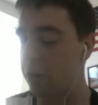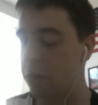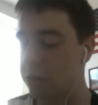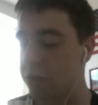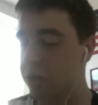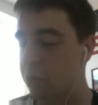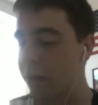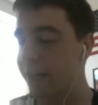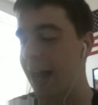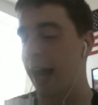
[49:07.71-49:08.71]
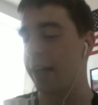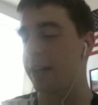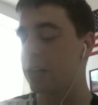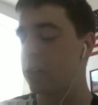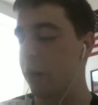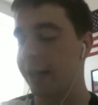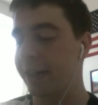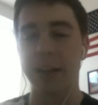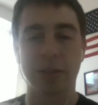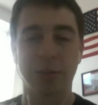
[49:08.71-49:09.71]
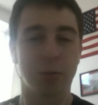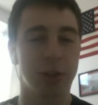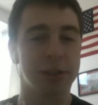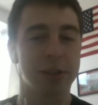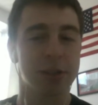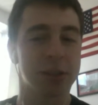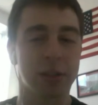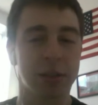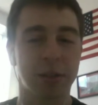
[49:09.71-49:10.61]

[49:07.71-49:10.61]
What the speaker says: there was this one guy who I guess was